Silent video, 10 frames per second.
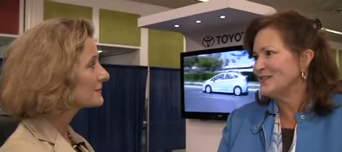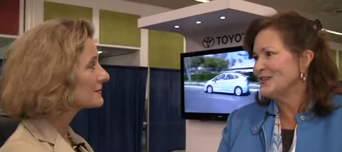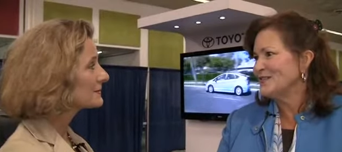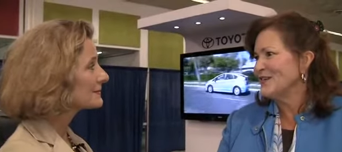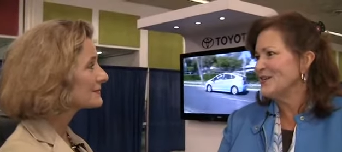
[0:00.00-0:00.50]
Speaker 1: very
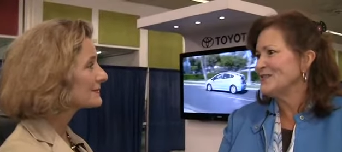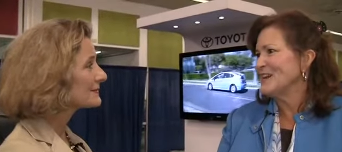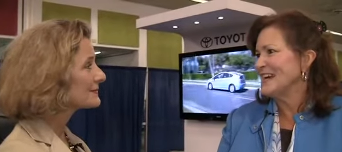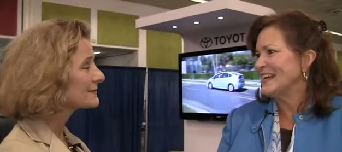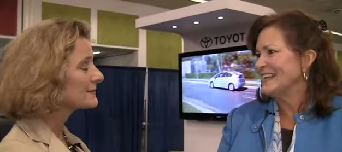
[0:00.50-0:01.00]
far away.
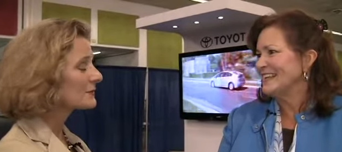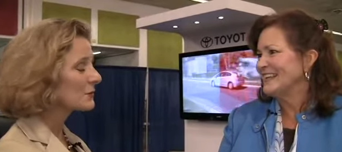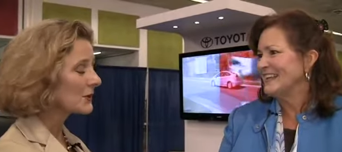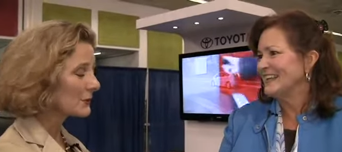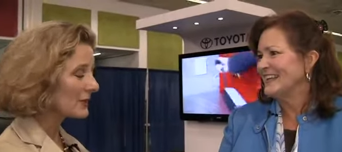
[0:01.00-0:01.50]

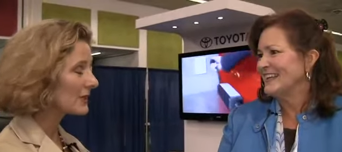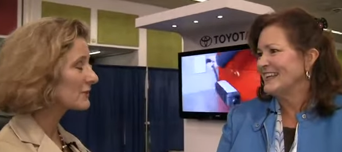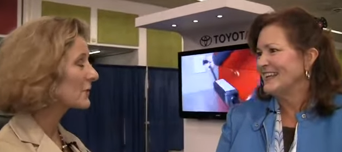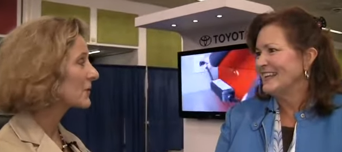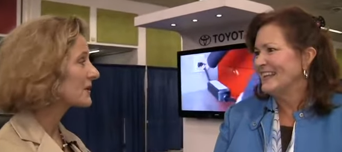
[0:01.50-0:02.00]
Speaker 2: Well, we look
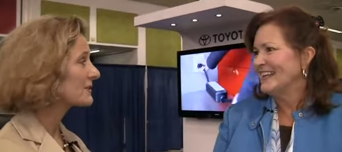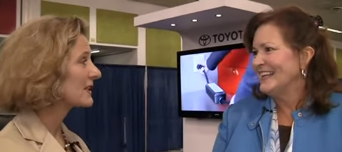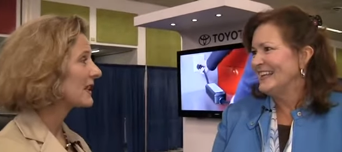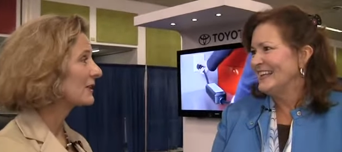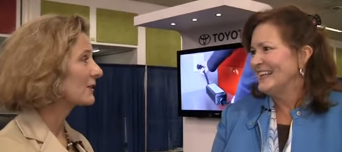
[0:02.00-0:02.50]
forward to
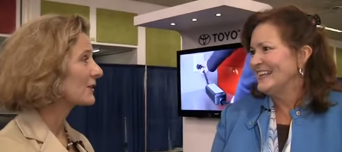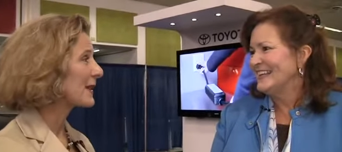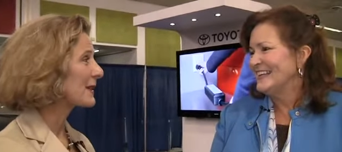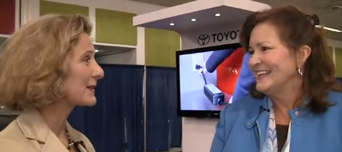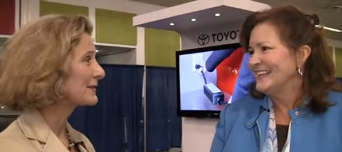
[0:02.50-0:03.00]
hearing about
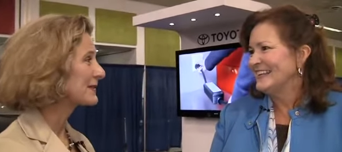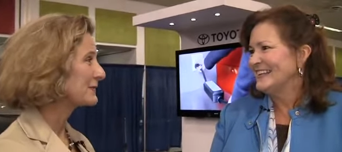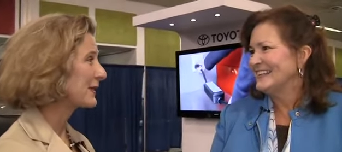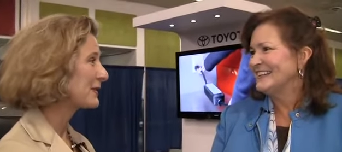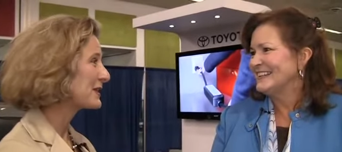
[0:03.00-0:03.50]
it.
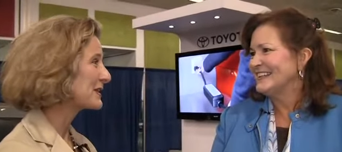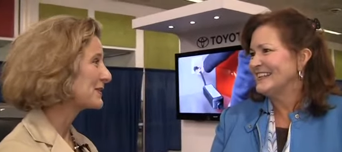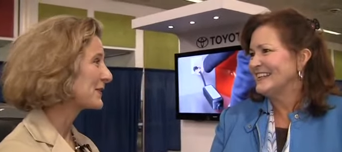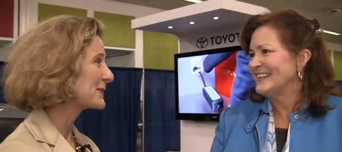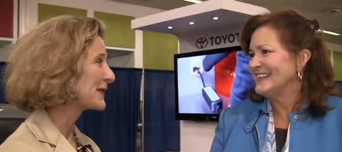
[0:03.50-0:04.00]
Mary, thank you very
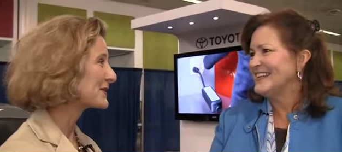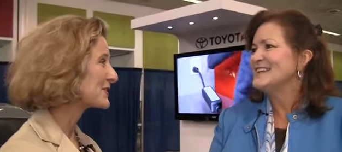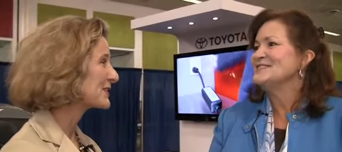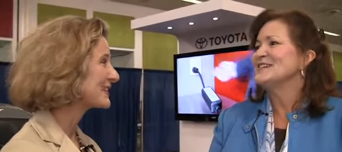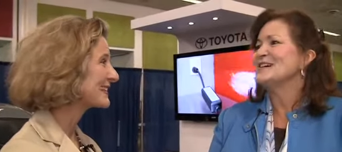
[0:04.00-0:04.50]
much. You're
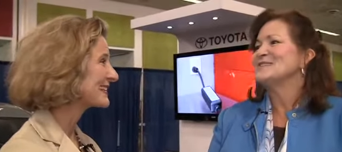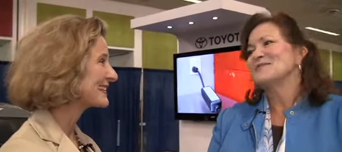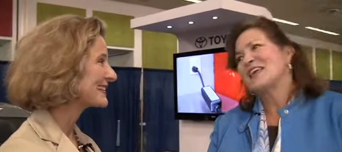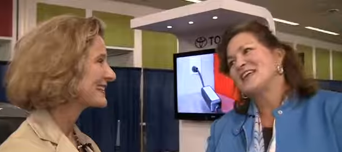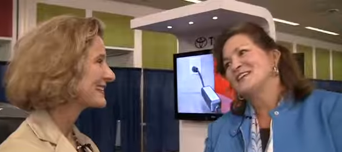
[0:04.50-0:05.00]
welcome.
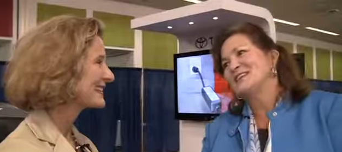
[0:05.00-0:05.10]
Thank you, Lou